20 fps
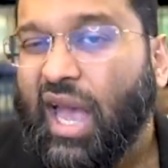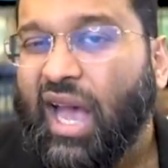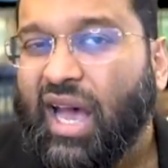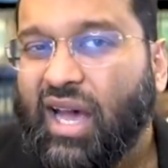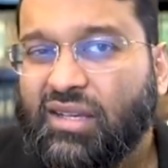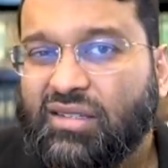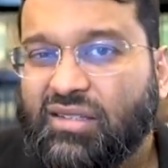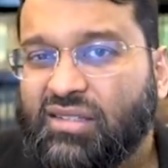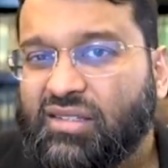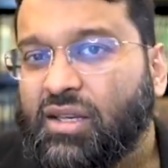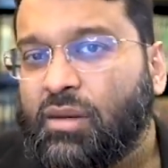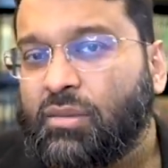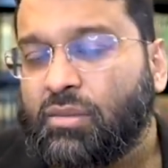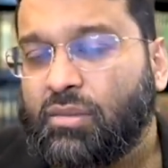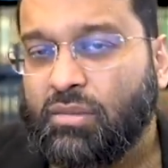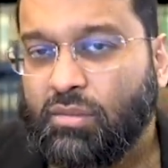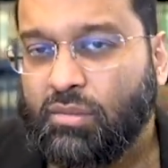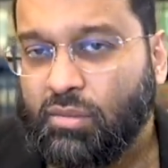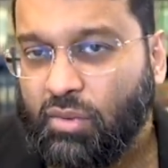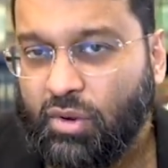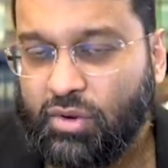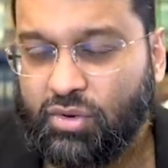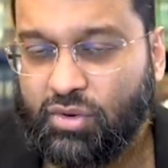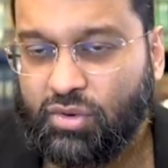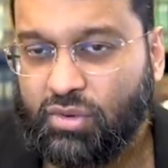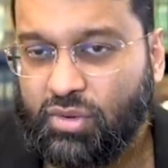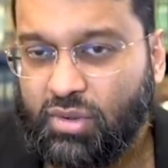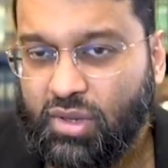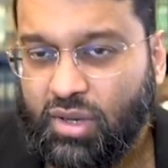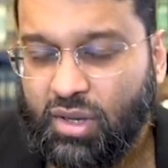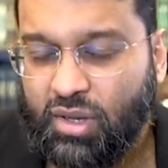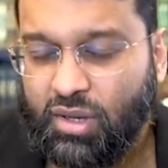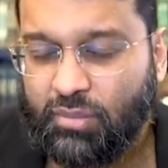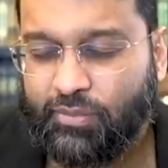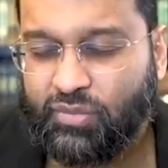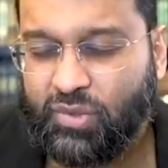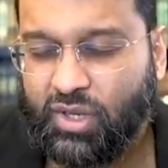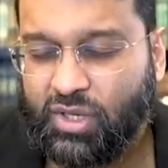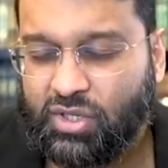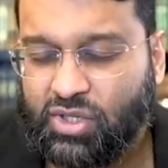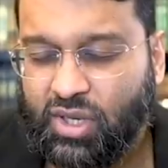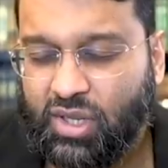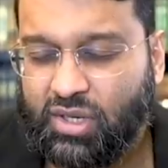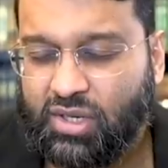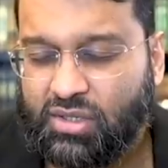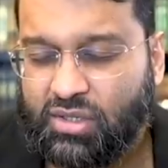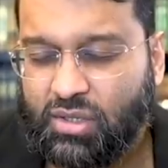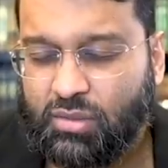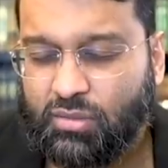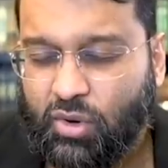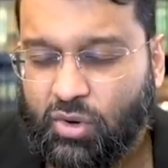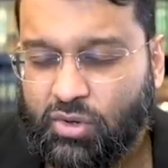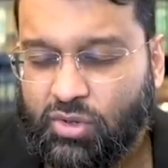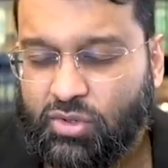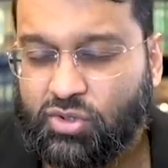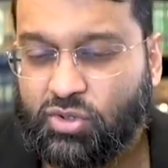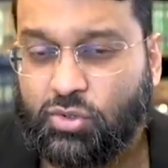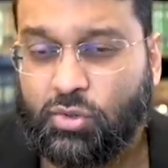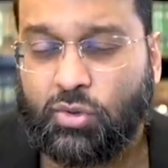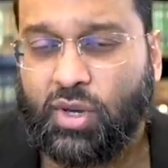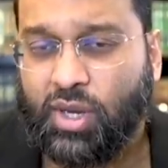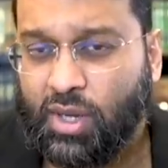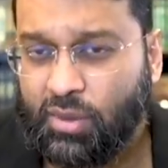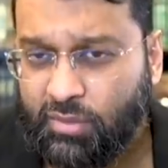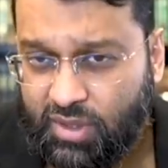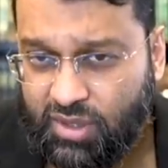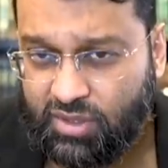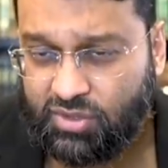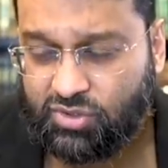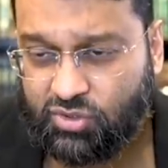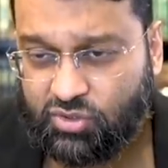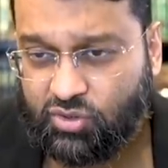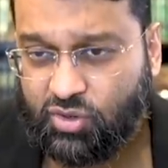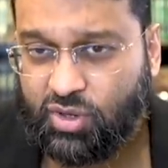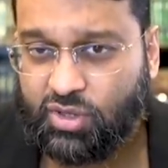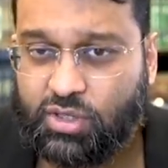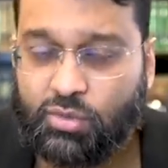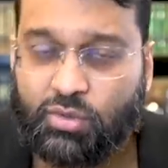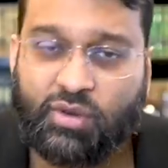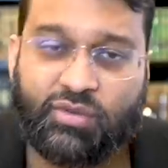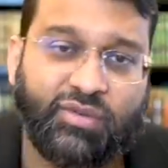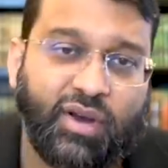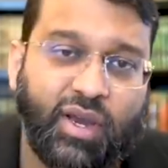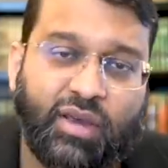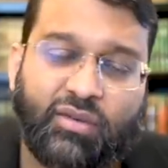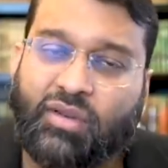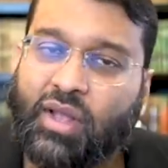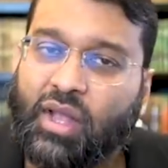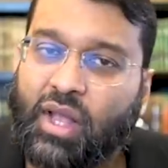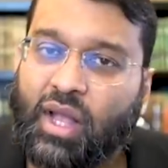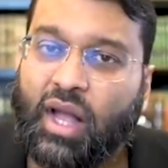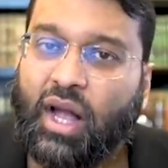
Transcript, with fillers: as some modern um, Ash'aris and modern pseudo-Hanbalis are trying to revive,